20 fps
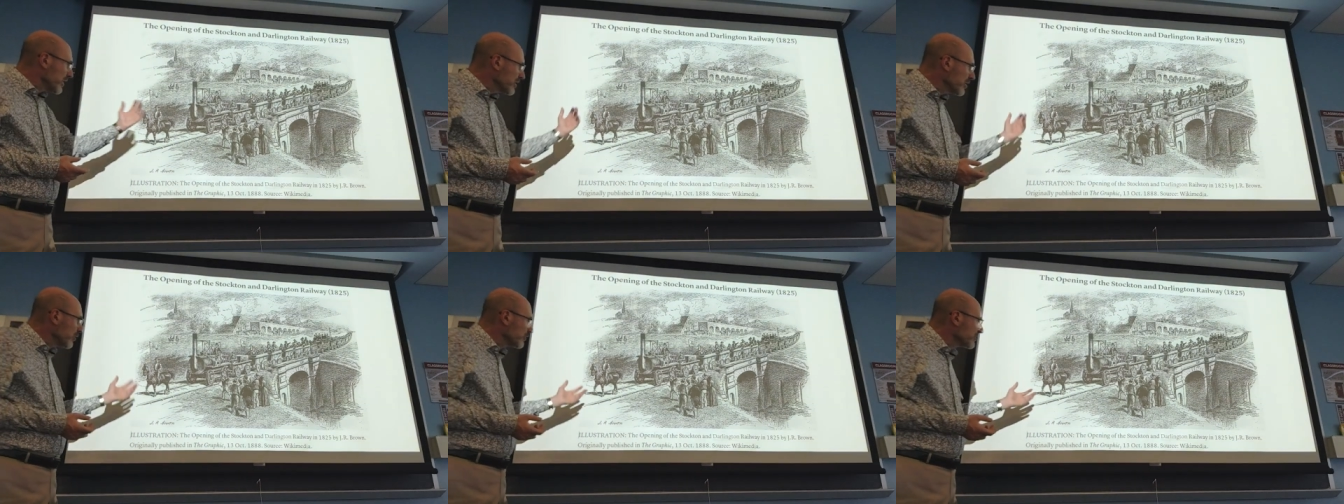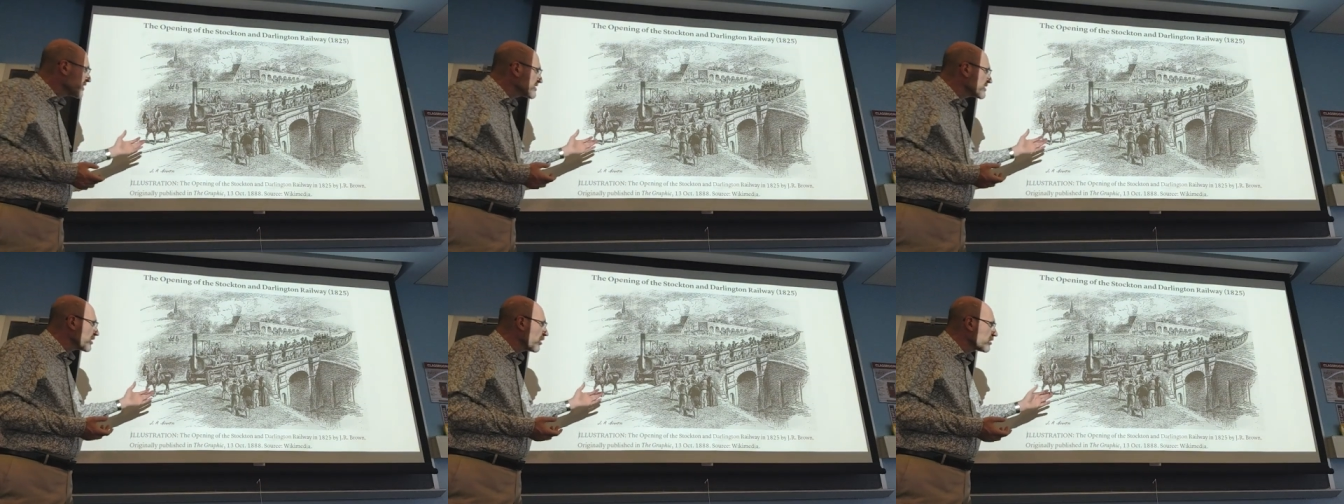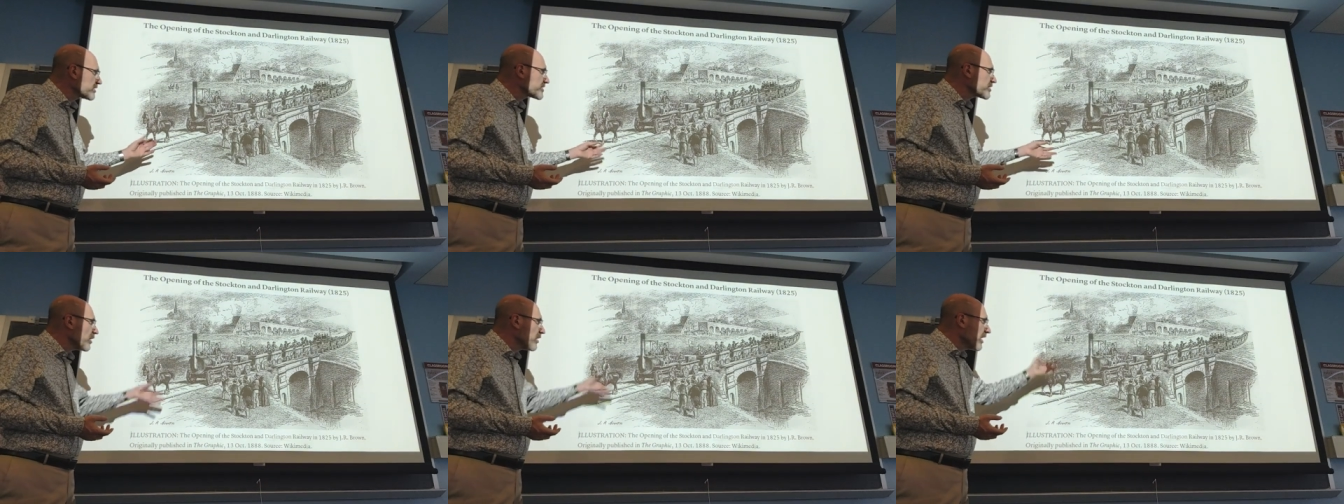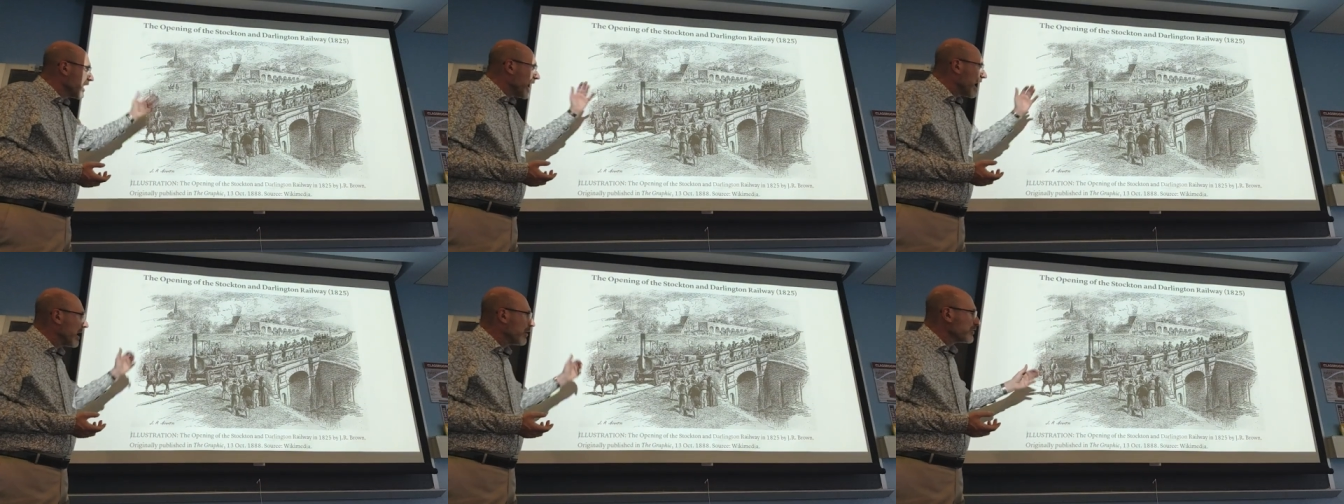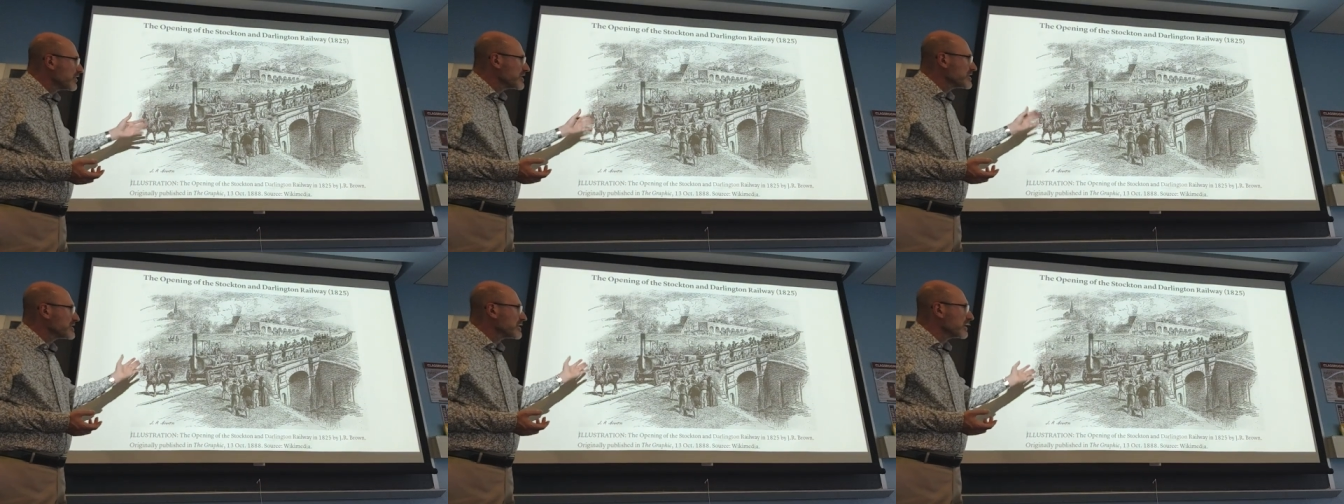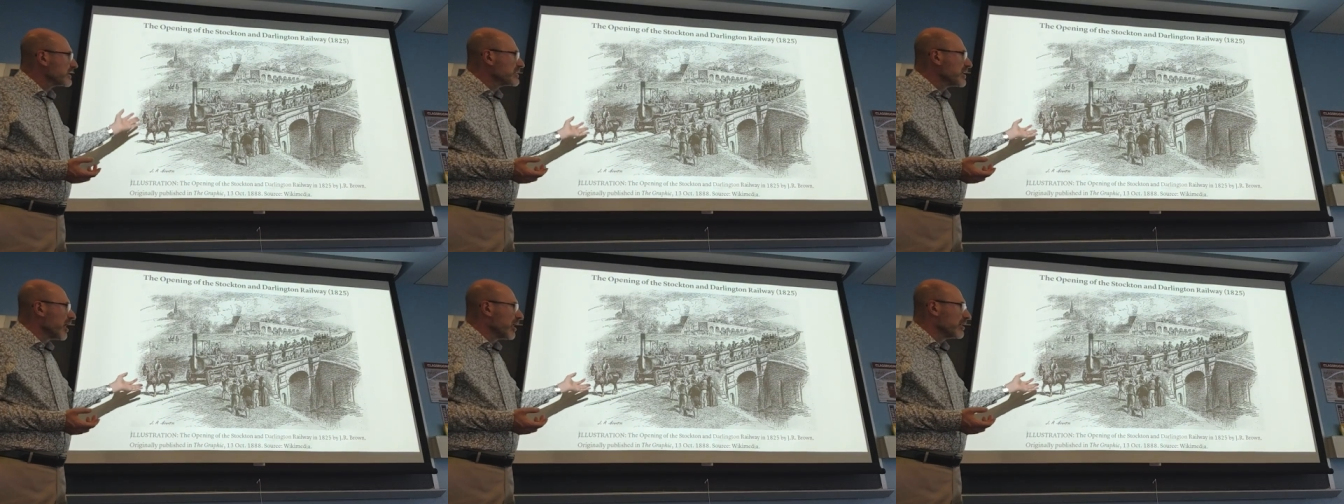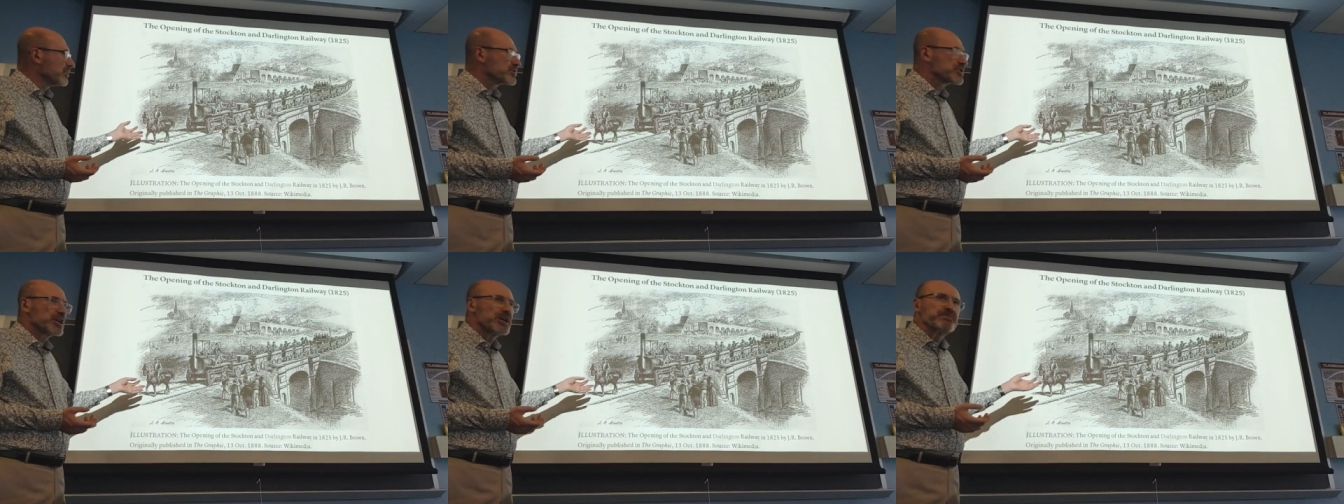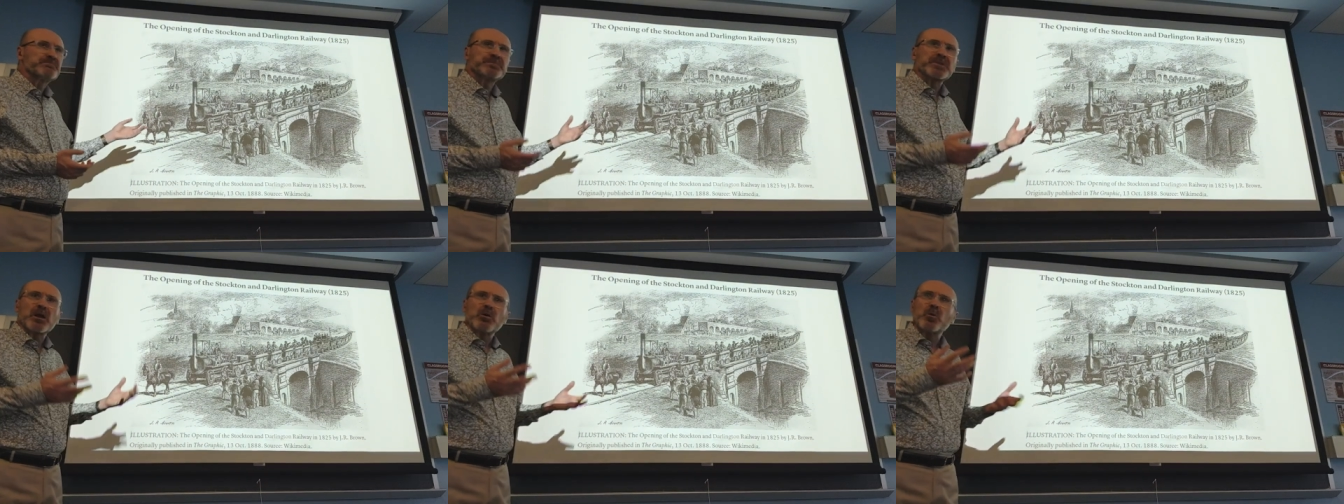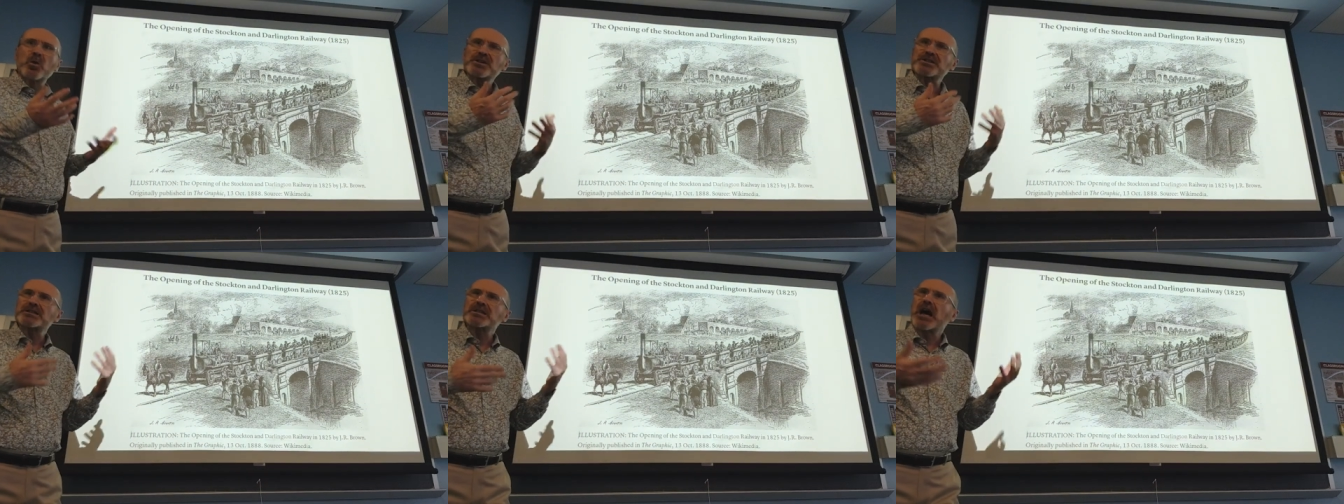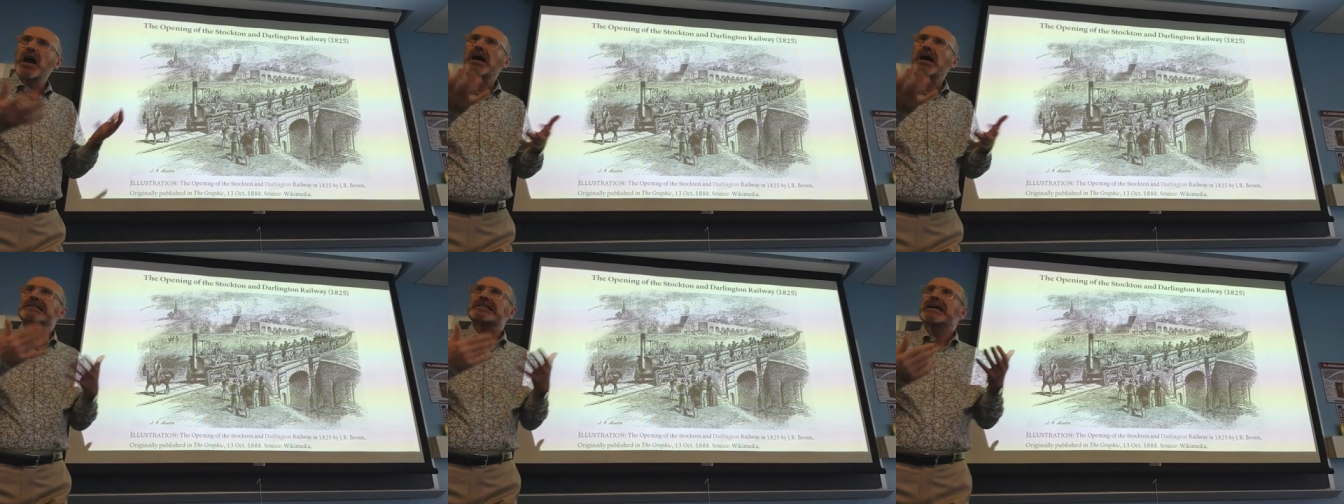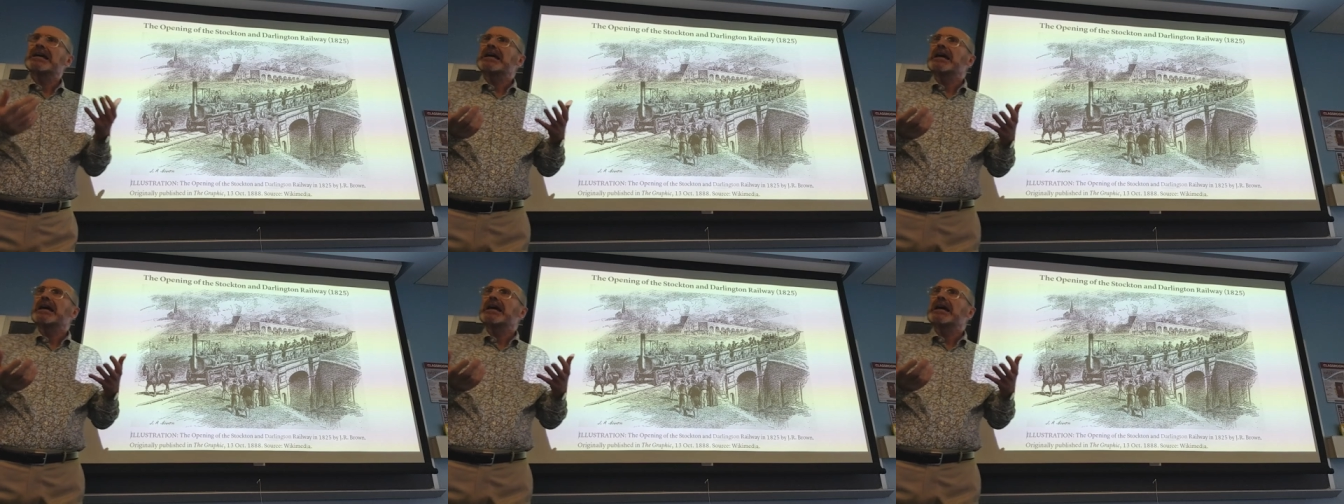noticed also how this technology was not